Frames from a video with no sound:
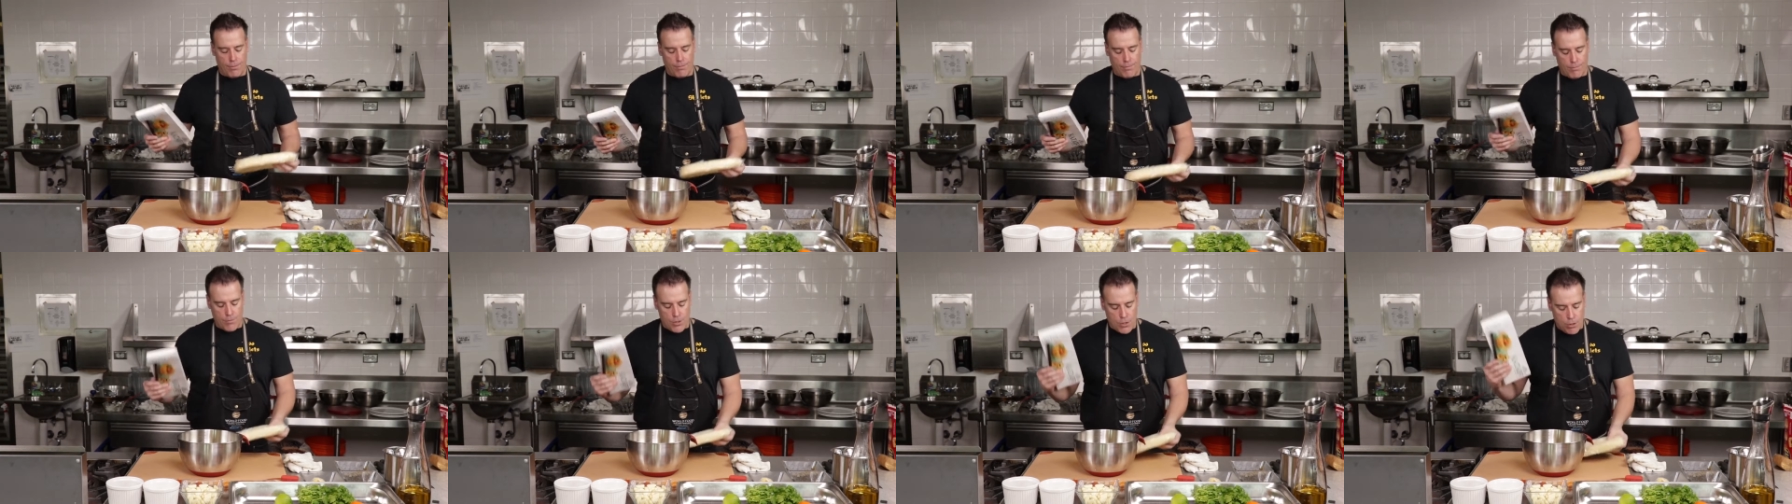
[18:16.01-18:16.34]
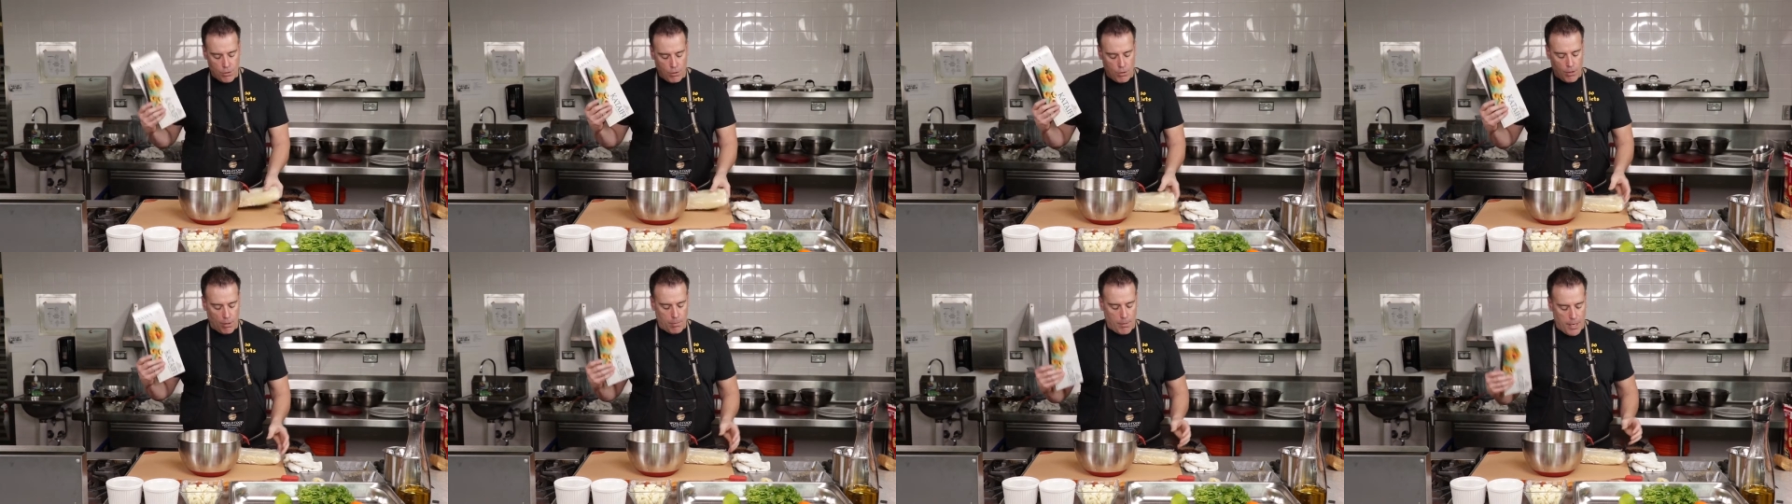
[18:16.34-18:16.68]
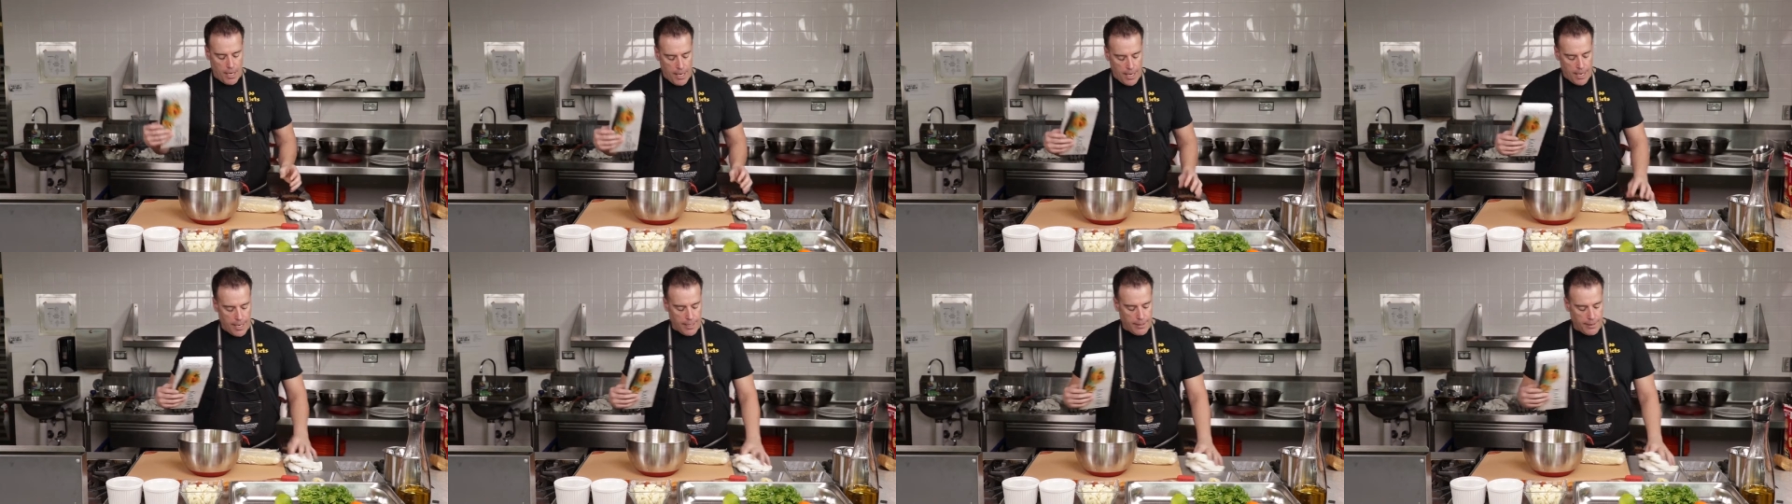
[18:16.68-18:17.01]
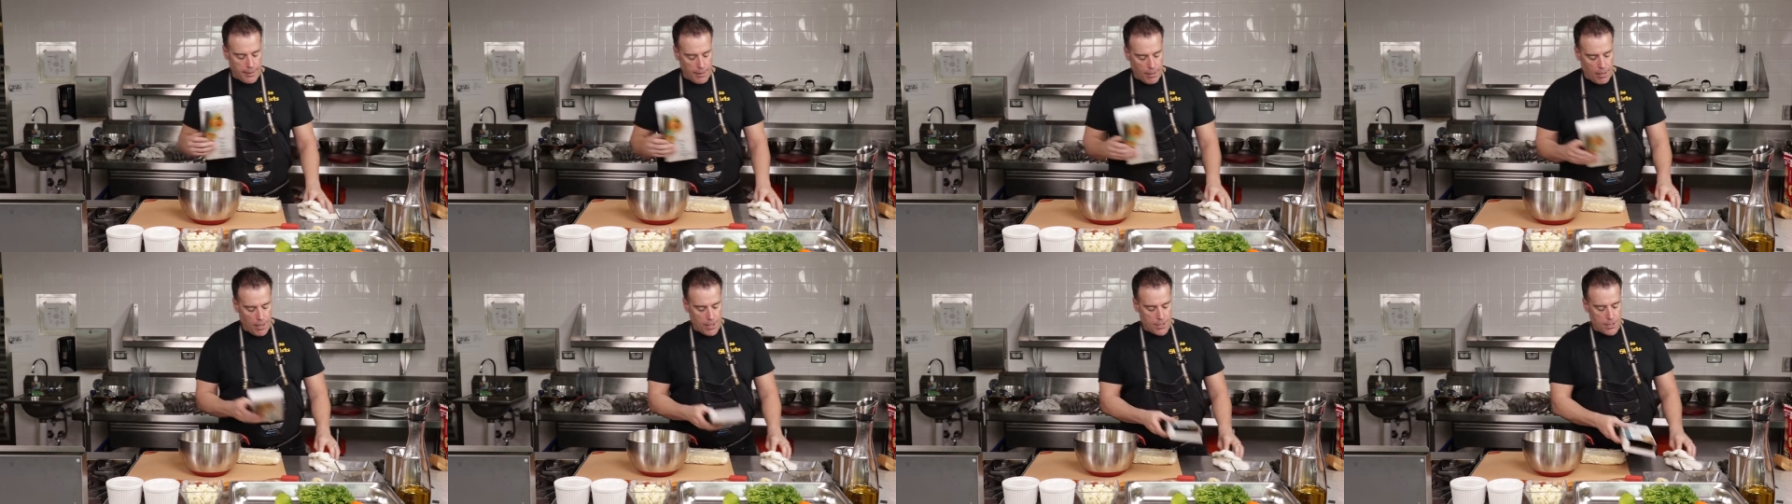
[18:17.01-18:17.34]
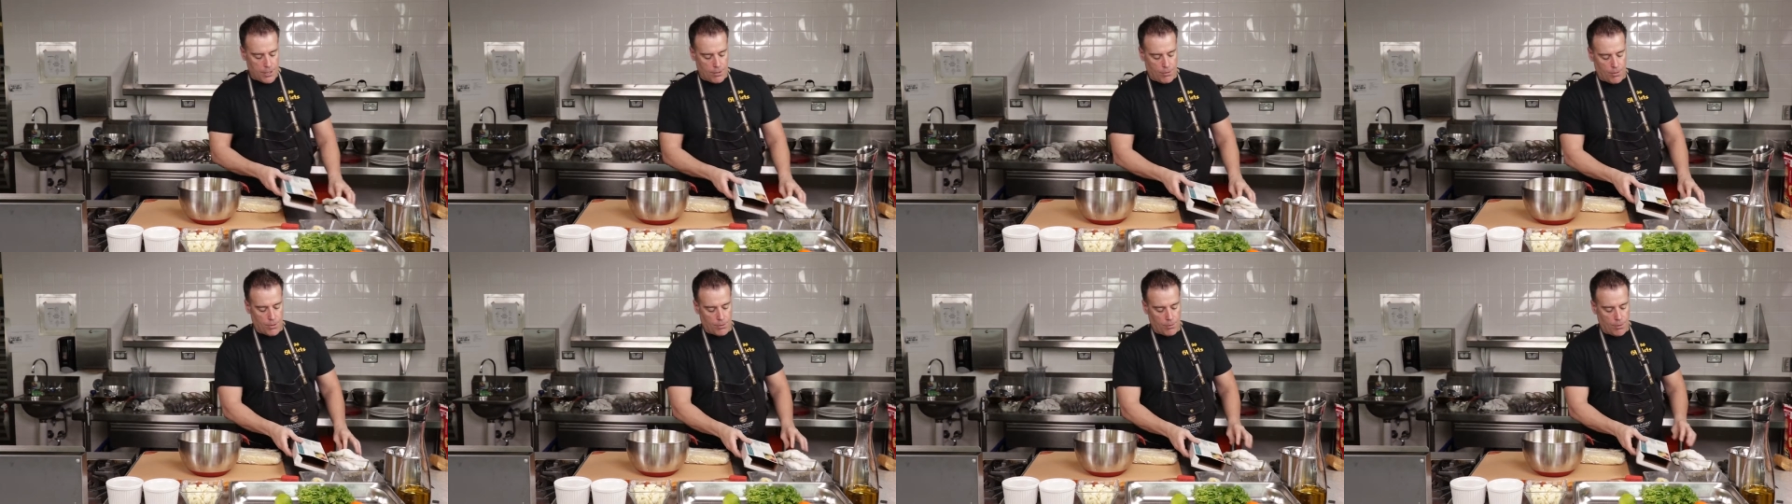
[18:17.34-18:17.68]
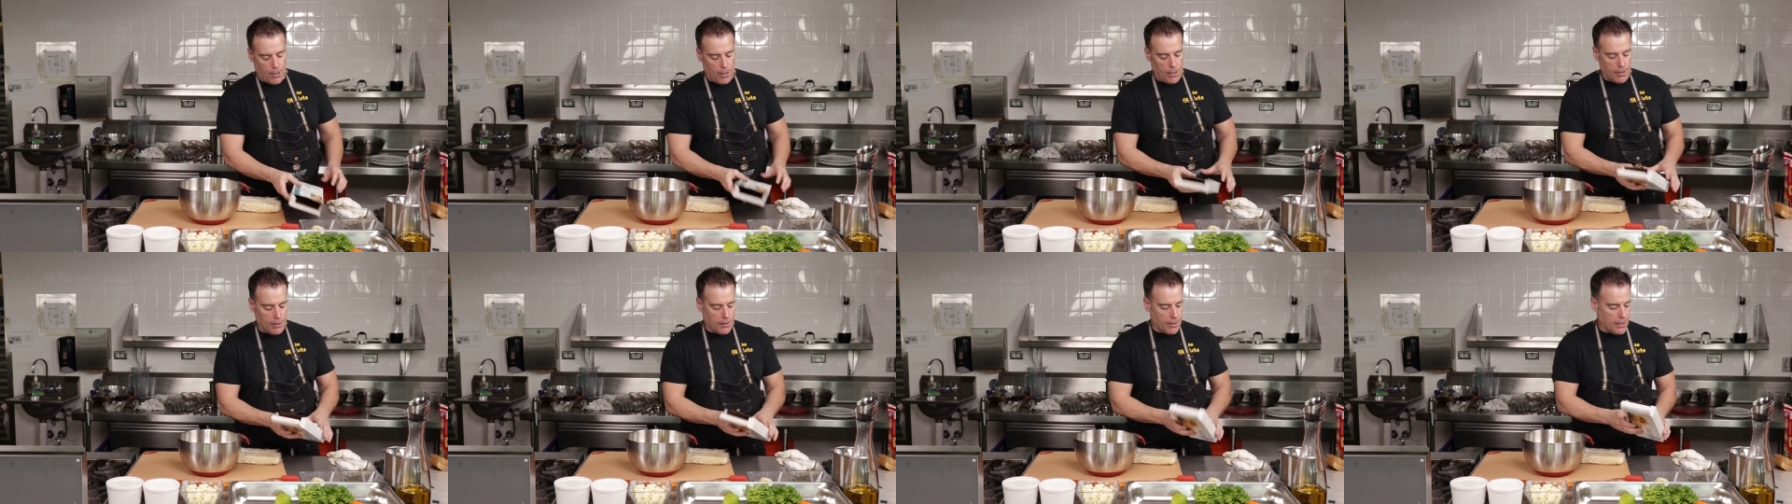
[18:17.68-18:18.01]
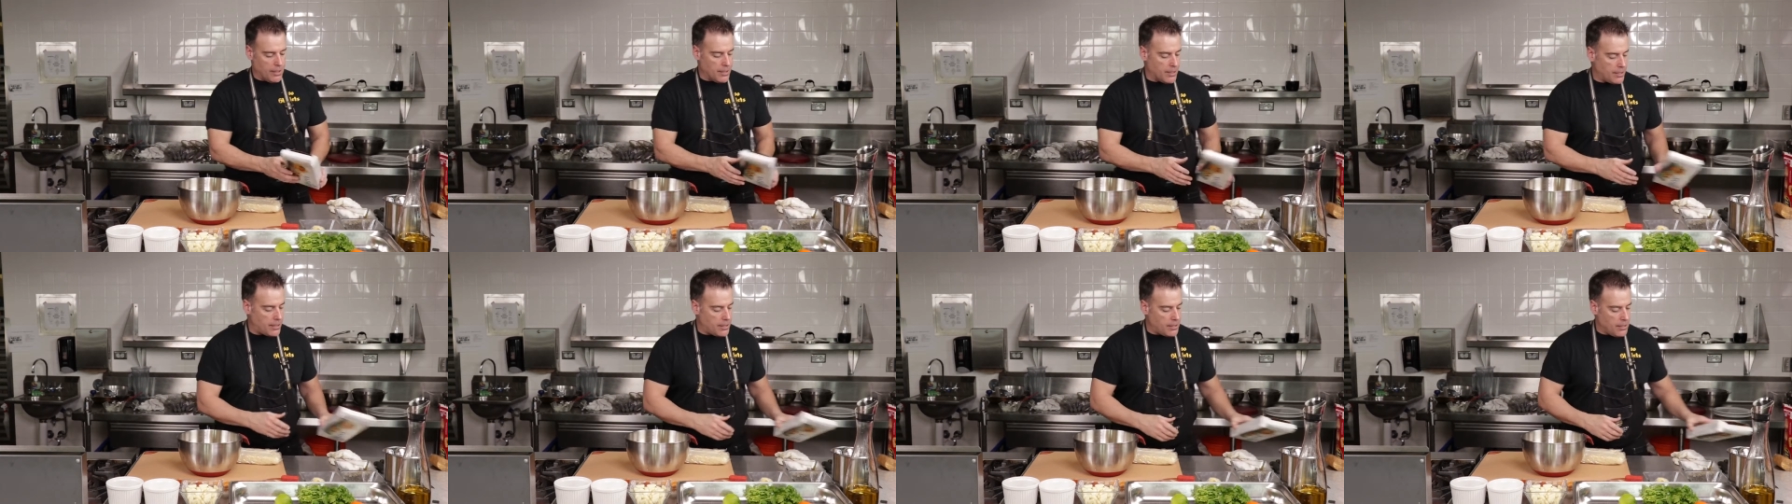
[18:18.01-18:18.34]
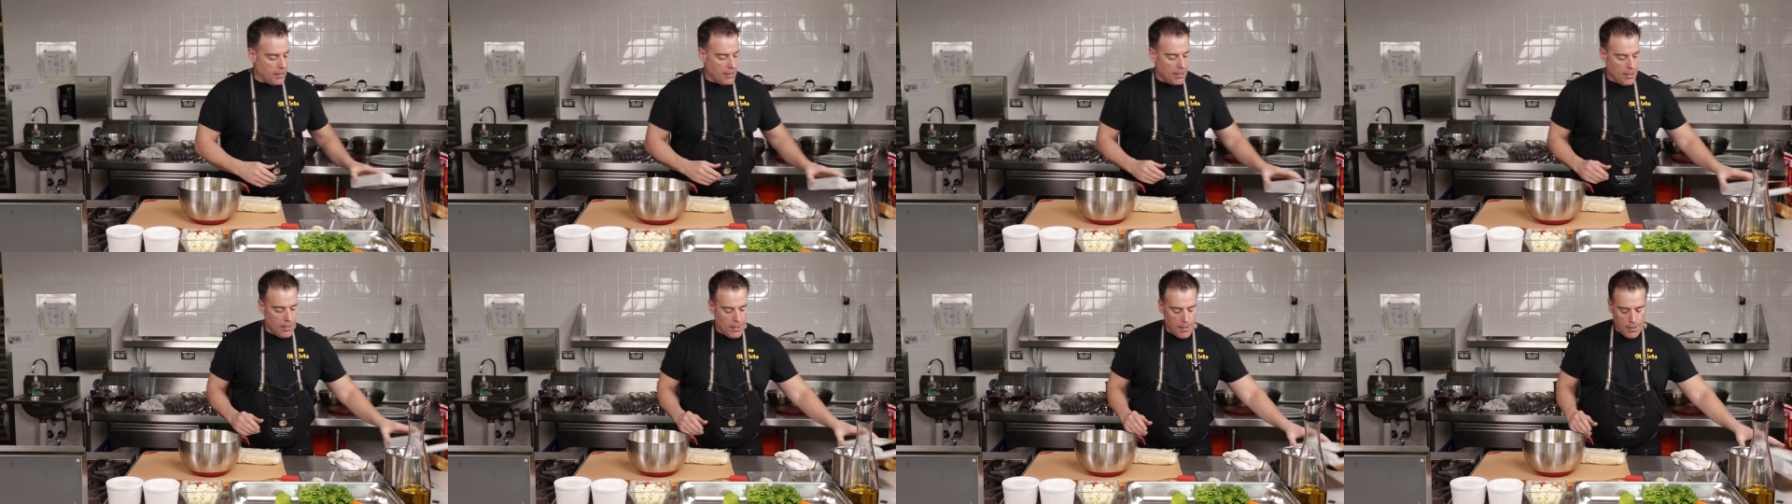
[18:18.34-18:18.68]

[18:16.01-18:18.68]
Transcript: story behind it also as well is,